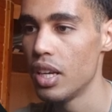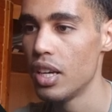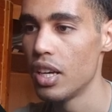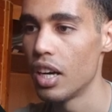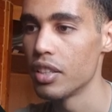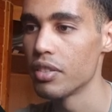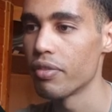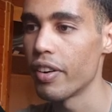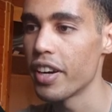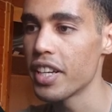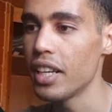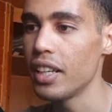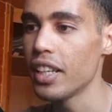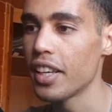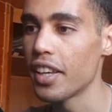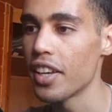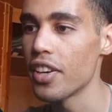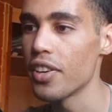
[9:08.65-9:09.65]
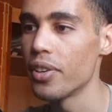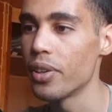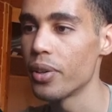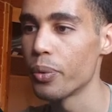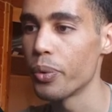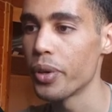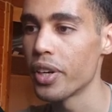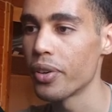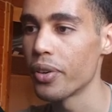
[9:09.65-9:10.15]
And finally here
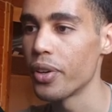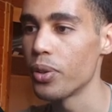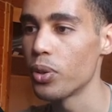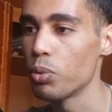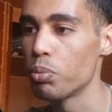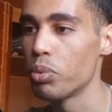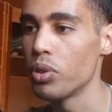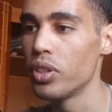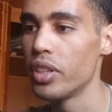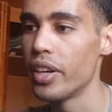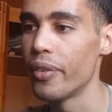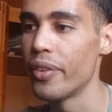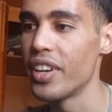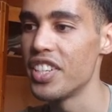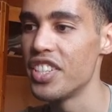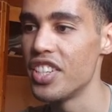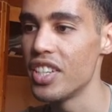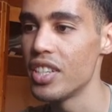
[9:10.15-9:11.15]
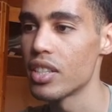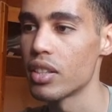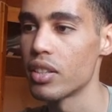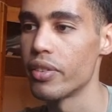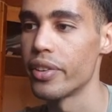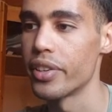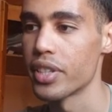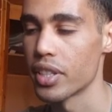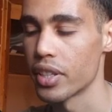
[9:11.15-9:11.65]
we are going to put the
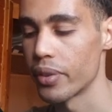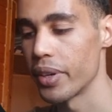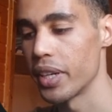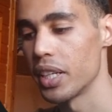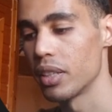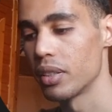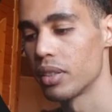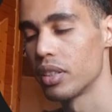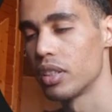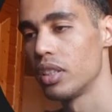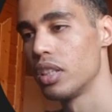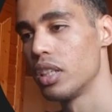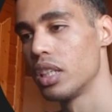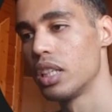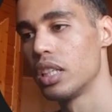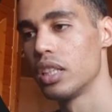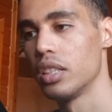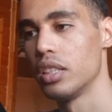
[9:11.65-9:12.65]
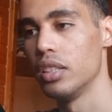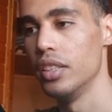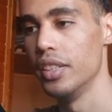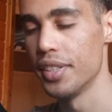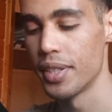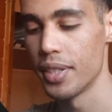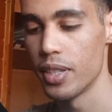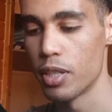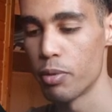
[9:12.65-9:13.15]
register screen.
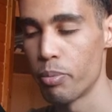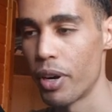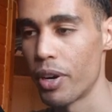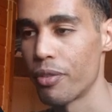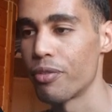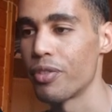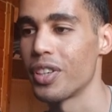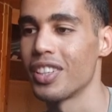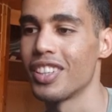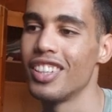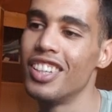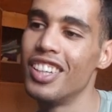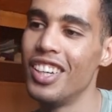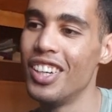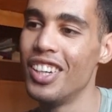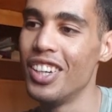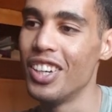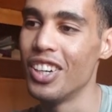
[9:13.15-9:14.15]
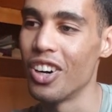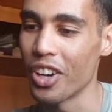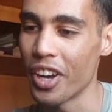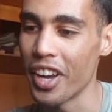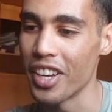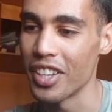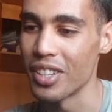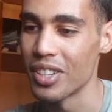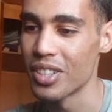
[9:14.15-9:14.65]
This is perfect.
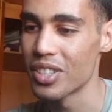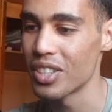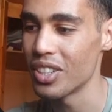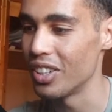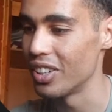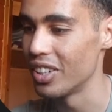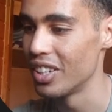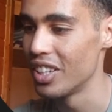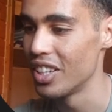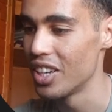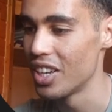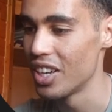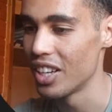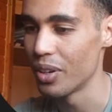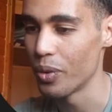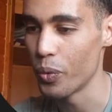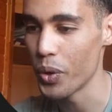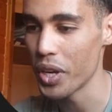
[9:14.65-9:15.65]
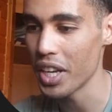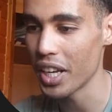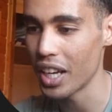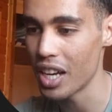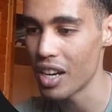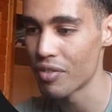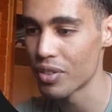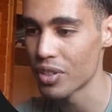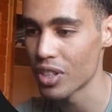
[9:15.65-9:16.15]
Okay, so we
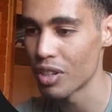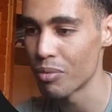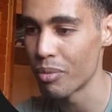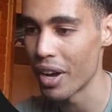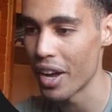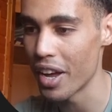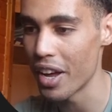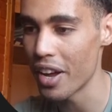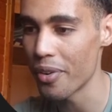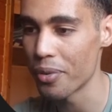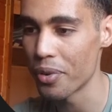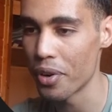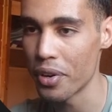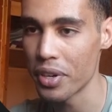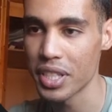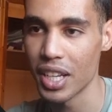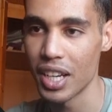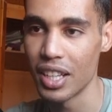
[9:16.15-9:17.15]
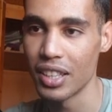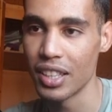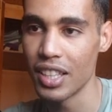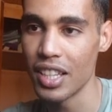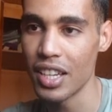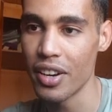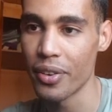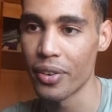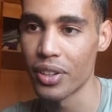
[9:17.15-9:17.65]
have some errors, and
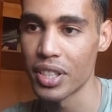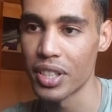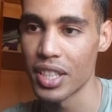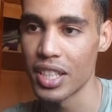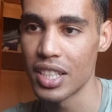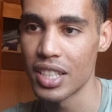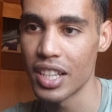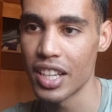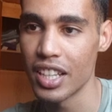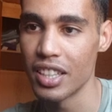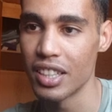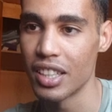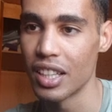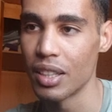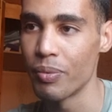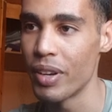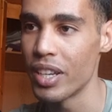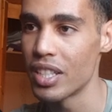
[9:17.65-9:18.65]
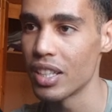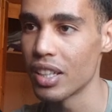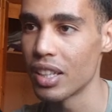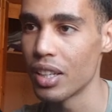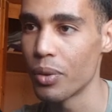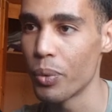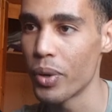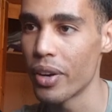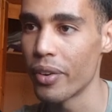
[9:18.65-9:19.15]
the errors is saying that
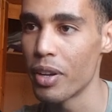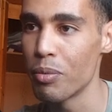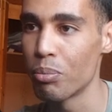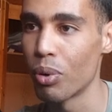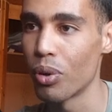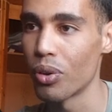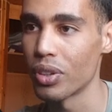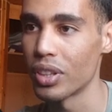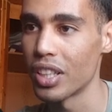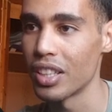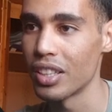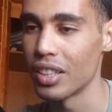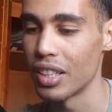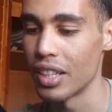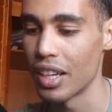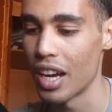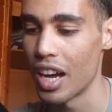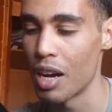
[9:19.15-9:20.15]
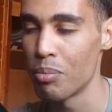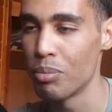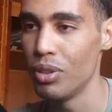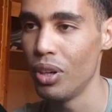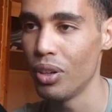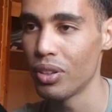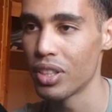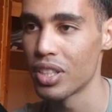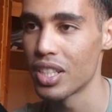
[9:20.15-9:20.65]
basically we are importing the
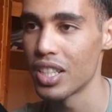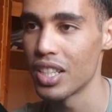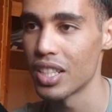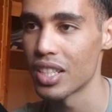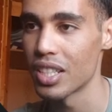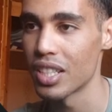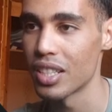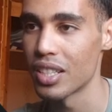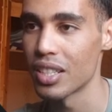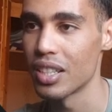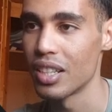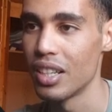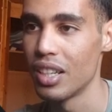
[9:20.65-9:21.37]
app.css.